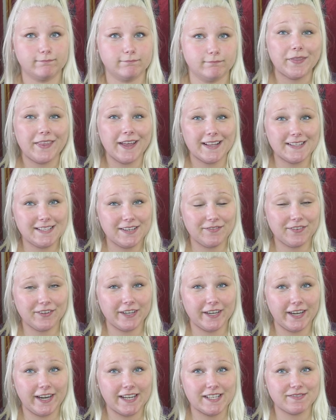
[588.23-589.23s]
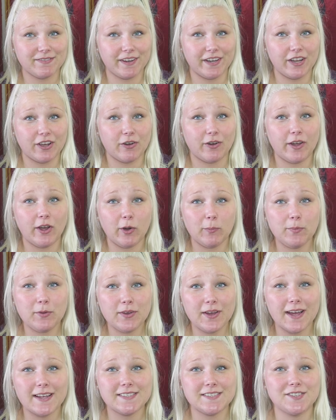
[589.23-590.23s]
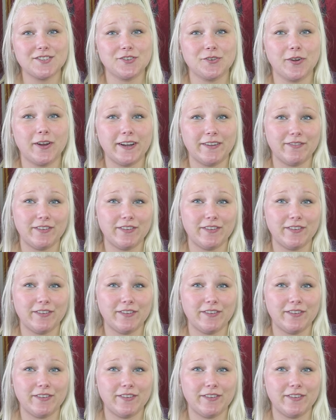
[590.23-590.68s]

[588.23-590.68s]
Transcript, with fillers: But that's it for today's video. I hope you guys enjoyed.